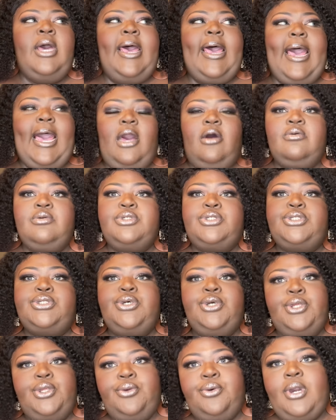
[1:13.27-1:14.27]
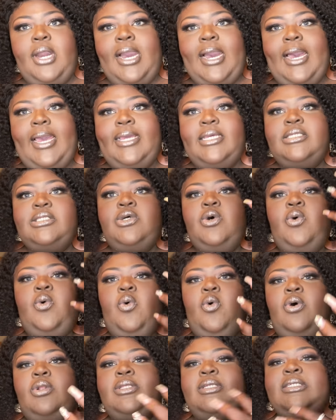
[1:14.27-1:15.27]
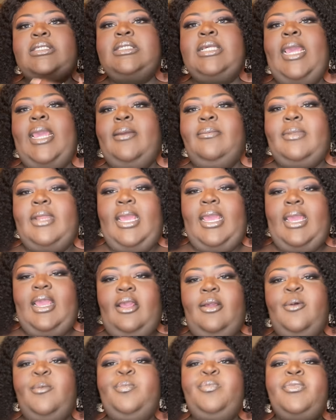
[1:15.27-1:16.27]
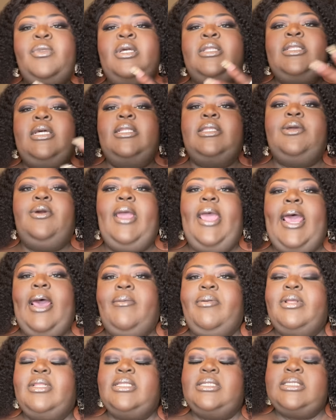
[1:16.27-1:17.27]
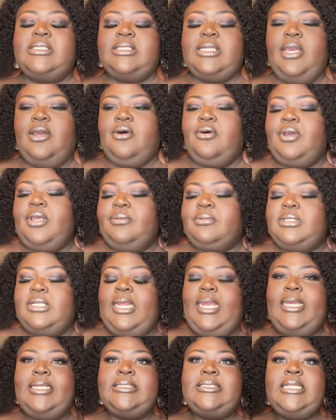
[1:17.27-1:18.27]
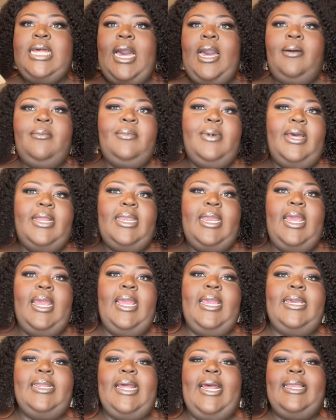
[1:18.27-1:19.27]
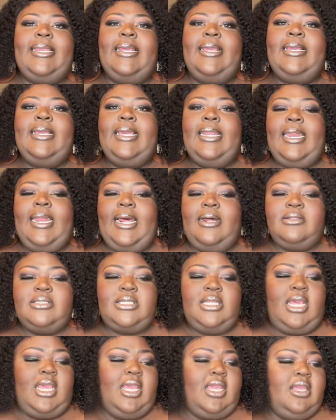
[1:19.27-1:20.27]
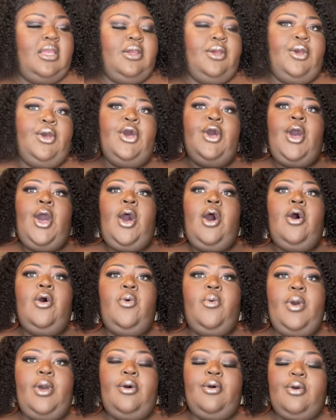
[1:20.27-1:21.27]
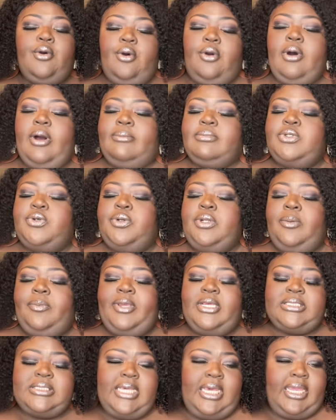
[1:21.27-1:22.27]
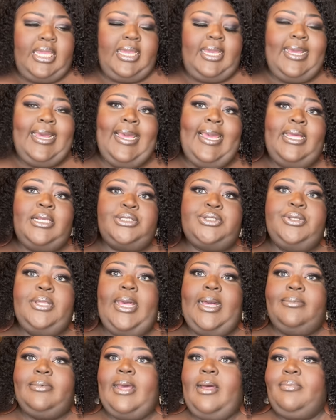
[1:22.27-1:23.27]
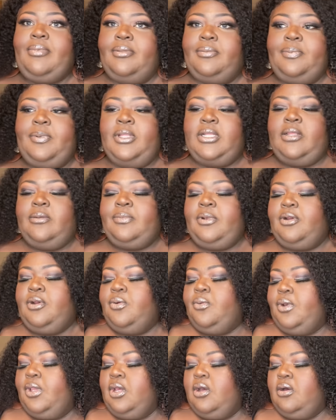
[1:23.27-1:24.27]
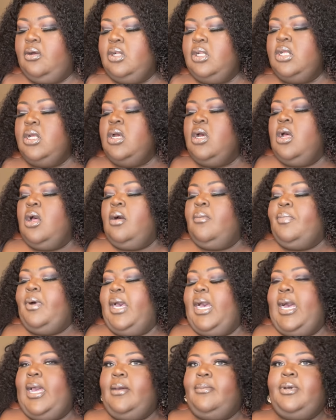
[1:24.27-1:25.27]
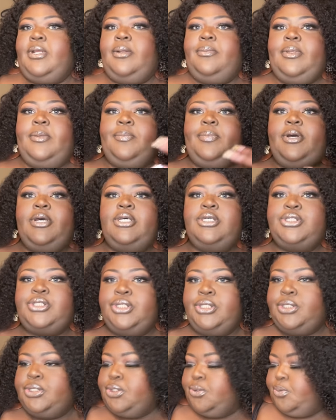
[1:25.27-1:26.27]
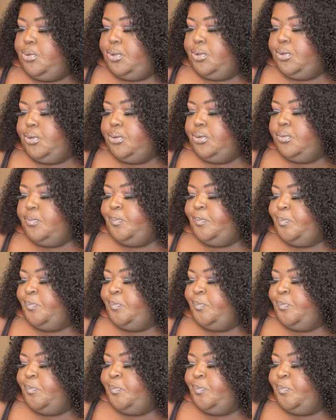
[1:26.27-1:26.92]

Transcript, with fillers: out to you guys on the same day that they're having the sale. If today is not Monday and I didn't get it out today, oh well, girl, I'm doing the best I can. I actually have not been feeling very well, but I'm gonna be pushing through